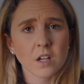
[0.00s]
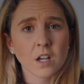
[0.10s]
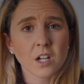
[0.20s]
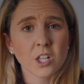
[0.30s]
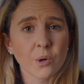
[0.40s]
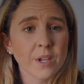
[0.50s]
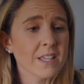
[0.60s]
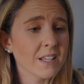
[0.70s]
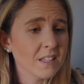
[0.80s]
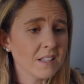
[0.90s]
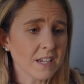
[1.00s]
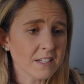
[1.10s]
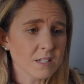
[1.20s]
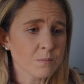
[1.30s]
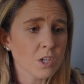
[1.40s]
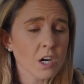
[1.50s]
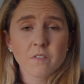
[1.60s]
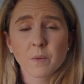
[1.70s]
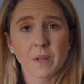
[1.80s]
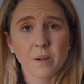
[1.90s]
Uh, Chloe Gilliland, I'm sorry
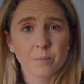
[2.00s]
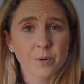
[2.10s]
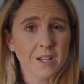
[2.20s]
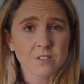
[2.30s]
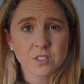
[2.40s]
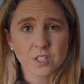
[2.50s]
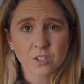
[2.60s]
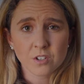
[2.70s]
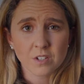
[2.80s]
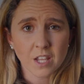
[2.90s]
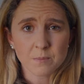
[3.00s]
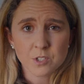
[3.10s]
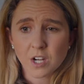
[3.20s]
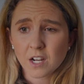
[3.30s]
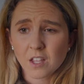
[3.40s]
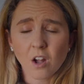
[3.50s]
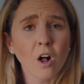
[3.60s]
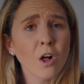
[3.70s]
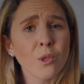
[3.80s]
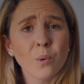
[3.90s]
if I'm not pronouncing your names correctly,
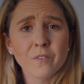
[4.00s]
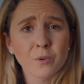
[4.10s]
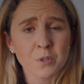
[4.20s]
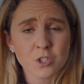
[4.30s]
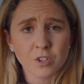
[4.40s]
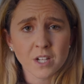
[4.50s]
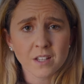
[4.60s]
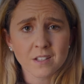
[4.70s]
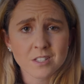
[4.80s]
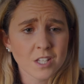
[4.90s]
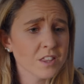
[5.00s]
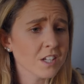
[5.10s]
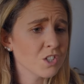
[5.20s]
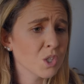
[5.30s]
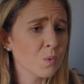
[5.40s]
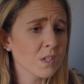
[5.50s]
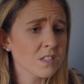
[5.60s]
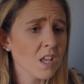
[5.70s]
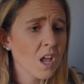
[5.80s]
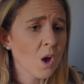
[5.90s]
all the way from Australia, said that she
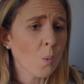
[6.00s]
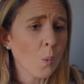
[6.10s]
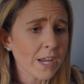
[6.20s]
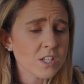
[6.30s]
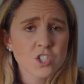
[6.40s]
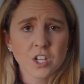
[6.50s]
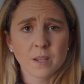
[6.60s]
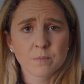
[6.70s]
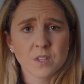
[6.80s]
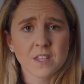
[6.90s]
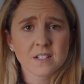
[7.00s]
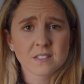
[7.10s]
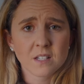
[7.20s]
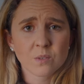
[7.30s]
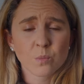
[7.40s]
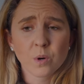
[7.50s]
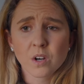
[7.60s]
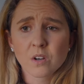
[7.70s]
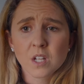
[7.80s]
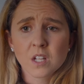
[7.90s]
was weight shamed to the extent
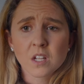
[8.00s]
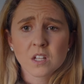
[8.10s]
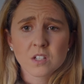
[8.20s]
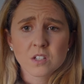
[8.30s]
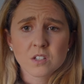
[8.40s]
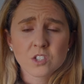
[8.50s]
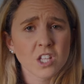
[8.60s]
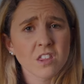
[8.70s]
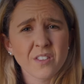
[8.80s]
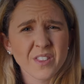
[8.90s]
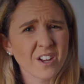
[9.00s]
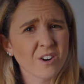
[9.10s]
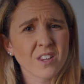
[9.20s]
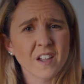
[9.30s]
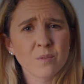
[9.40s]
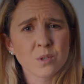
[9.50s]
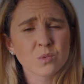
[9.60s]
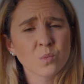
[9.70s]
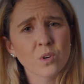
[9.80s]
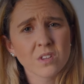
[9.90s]
where she thought that her life
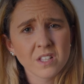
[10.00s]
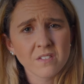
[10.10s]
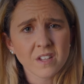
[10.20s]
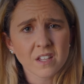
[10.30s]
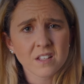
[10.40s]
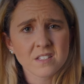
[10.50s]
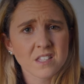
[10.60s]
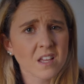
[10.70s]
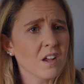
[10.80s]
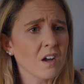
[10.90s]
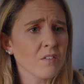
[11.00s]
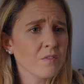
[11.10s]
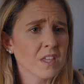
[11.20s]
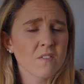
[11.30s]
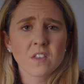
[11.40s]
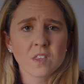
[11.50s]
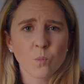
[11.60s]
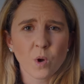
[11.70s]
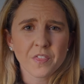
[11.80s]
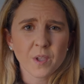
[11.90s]
wasn't worth living instead of giving
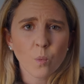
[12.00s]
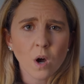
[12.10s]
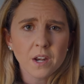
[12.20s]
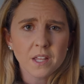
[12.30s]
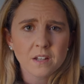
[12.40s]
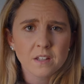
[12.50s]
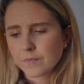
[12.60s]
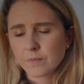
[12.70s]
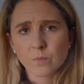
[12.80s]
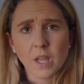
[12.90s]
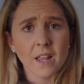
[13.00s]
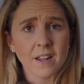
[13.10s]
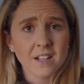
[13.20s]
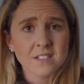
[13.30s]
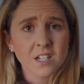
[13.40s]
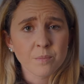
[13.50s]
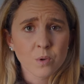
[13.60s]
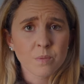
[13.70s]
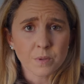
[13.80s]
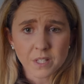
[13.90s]
them what they wanted, and ended up
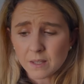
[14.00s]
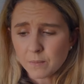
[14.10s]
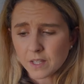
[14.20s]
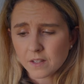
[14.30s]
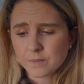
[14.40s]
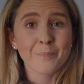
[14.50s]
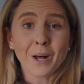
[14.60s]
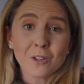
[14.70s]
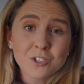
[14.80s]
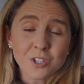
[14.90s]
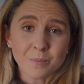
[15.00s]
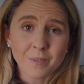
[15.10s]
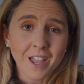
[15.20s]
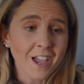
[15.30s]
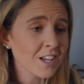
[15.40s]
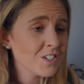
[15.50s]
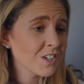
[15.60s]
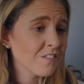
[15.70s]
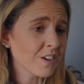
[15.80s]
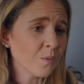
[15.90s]
with bulimia. Belgium,
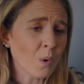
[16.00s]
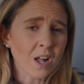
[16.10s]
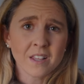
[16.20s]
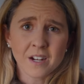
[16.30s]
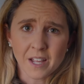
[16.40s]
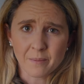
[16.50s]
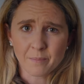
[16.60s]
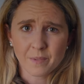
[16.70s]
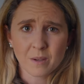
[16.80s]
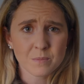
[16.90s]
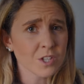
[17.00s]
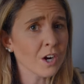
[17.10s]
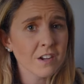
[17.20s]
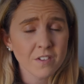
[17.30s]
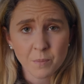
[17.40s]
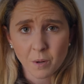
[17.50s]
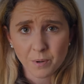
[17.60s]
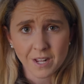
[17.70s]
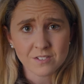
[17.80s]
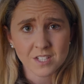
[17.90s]
Angie Van Wallingham, I'm sorry if I'm not
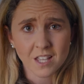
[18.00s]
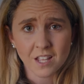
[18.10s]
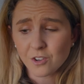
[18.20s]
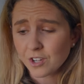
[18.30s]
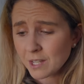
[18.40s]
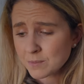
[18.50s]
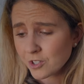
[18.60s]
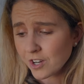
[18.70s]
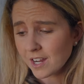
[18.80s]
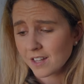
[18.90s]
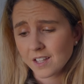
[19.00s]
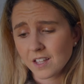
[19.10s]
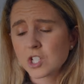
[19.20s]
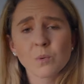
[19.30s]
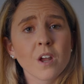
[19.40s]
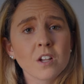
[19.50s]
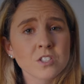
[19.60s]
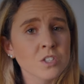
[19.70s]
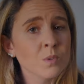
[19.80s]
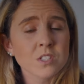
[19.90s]
pronouncing again your names correctly. She would,
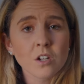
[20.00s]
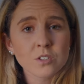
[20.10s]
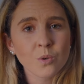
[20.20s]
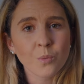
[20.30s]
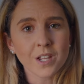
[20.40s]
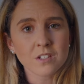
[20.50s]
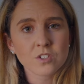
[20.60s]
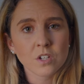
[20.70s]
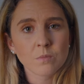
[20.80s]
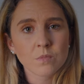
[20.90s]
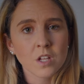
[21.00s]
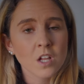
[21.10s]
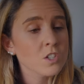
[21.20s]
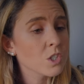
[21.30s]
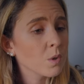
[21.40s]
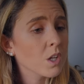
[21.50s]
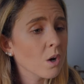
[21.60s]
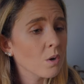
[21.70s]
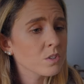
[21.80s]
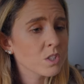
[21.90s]
she was also weight shamed. She would
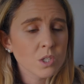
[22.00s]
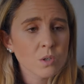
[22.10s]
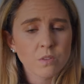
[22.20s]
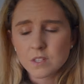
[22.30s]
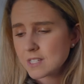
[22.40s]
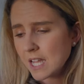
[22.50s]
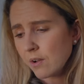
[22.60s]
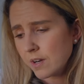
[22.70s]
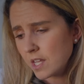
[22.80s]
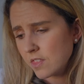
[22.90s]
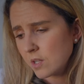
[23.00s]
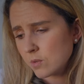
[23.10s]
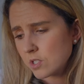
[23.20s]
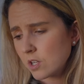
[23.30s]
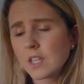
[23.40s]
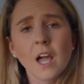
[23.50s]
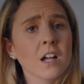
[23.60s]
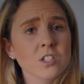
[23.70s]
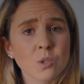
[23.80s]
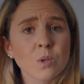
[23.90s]
go to the sauna, I think it was her,
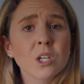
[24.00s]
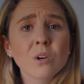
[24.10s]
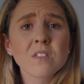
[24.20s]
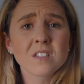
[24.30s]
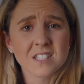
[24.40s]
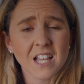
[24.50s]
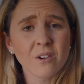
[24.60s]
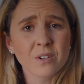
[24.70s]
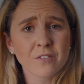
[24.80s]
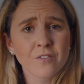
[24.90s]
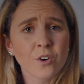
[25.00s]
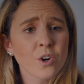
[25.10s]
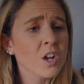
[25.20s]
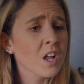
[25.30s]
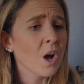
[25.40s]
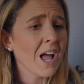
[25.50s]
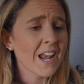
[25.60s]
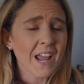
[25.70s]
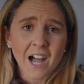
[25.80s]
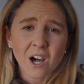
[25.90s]
yeah, she would go to the sauna for
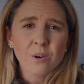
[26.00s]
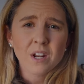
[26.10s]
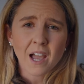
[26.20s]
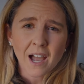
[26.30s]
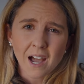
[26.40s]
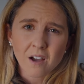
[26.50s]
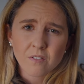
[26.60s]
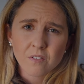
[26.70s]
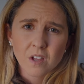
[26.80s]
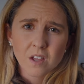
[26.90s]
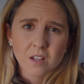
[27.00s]
an hour and a half